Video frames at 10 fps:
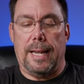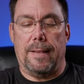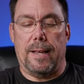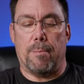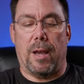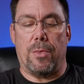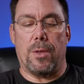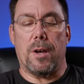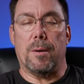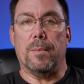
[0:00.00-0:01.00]
And then my
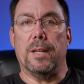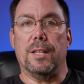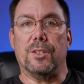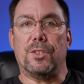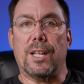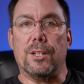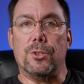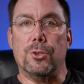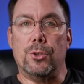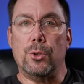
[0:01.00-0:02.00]
thumb is set
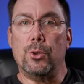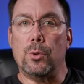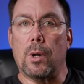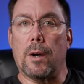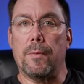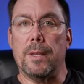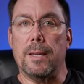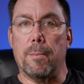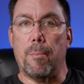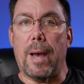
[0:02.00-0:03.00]
to two of
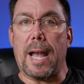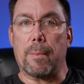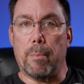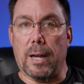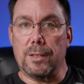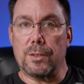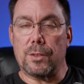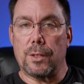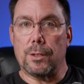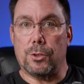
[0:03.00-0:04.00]
the back
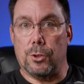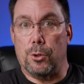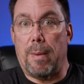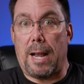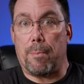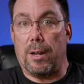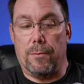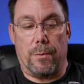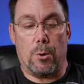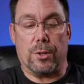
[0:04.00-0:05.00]
buttons to do back
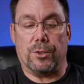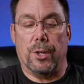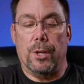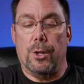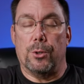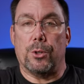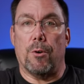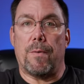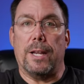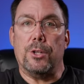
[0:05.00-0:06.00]
button focus.
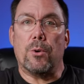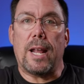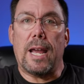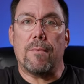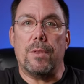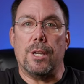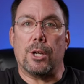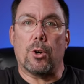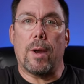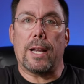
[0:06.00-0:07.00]
So if I don't have the
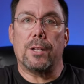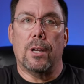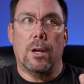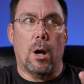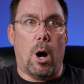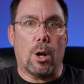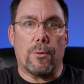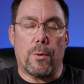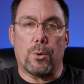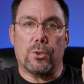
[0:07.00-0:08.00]
correct
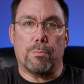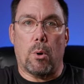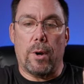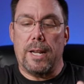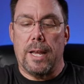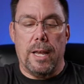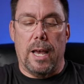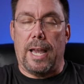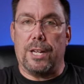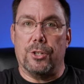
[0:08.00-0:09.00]
autofocus point,
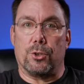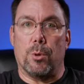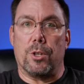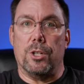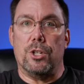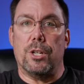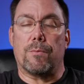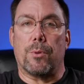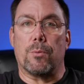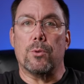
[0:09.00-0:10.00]
I can just quickly
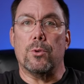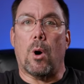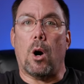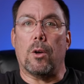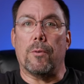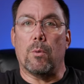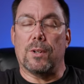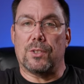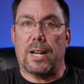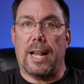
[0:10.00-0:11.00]
shift through all of the
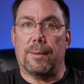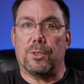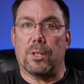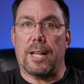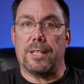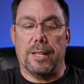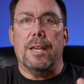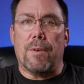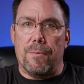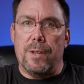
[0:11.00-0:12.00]
ones that I have selected.
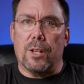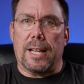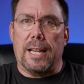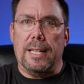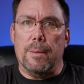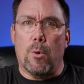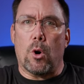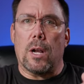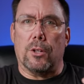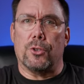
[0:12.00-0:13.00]
If I feel like I need
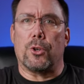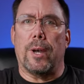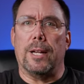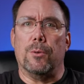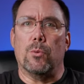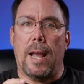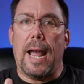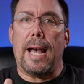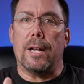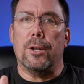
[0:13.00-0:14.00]
more, I'll just go ahead and
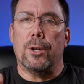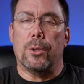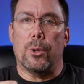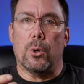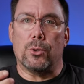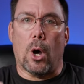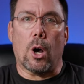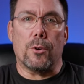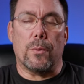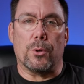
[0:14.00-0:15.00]
add those
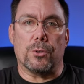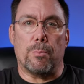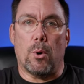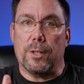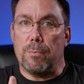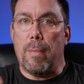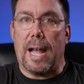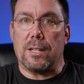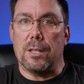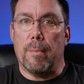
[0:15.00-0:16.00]
autofocus points
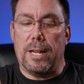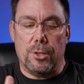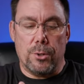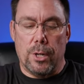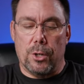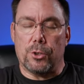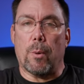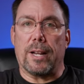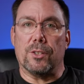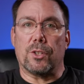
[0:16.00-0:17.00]
back to the menu
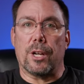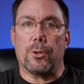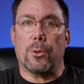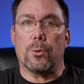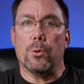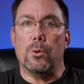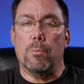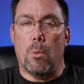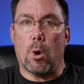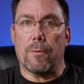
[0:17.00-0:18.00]
so I can cycle through
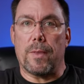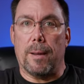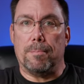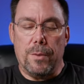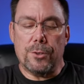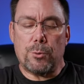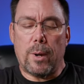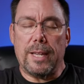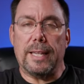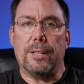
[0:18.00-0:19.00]
more of them. This
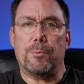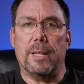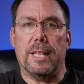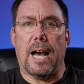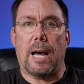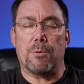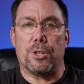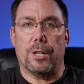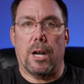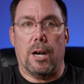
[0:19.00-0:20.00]
way it gives
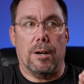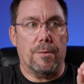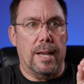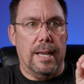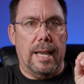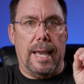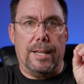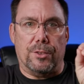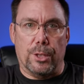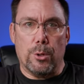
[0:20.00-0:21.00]
option of
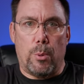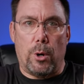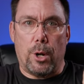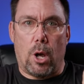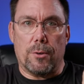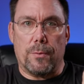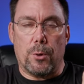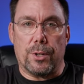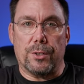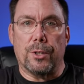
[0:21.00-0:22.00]
a single point
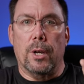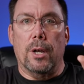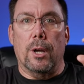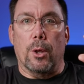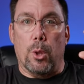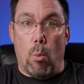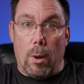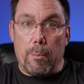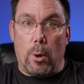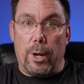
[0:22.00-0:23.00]
autofocus, the
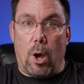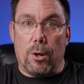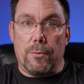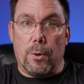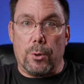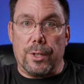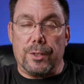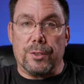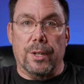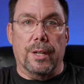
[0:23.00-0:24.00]
one point
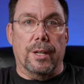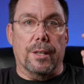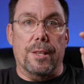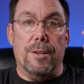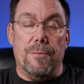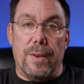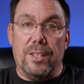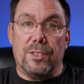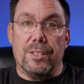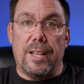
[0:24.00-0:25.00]
autofocus, the
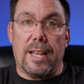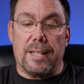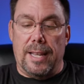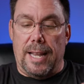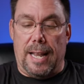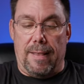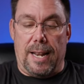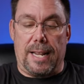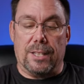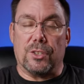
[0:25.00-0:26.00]
face detect, and
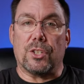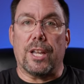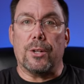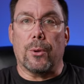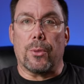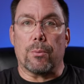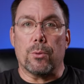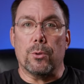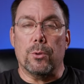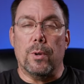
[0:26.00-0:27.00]
then I can cycle
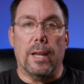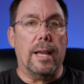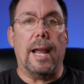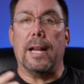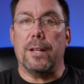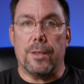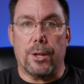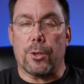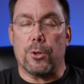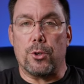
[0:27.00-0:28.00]
through any of
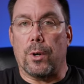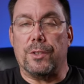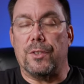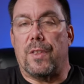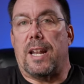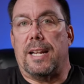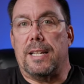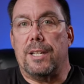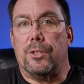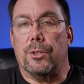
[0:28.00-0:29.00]
the other choices that I
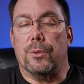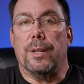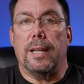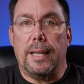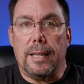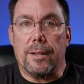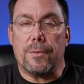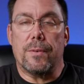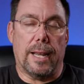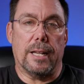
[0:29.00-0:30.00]
need to
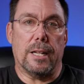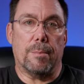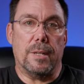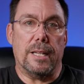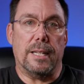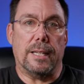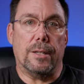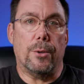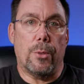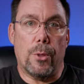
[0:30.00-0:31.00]
if I end up
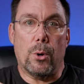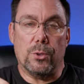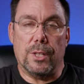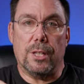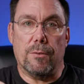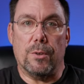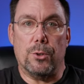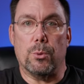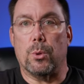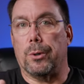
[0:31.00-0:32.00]
needing those
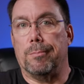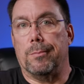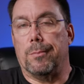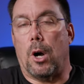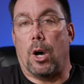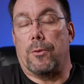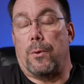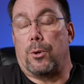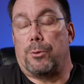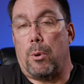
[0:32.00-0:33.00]
individual
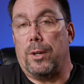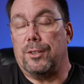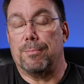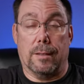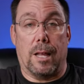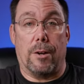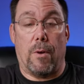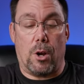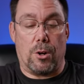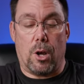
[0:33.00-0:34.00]
autofocus points. It's a lot of
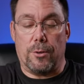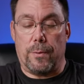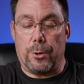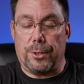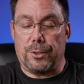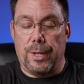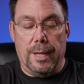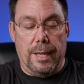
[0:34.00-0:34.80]
autofocus.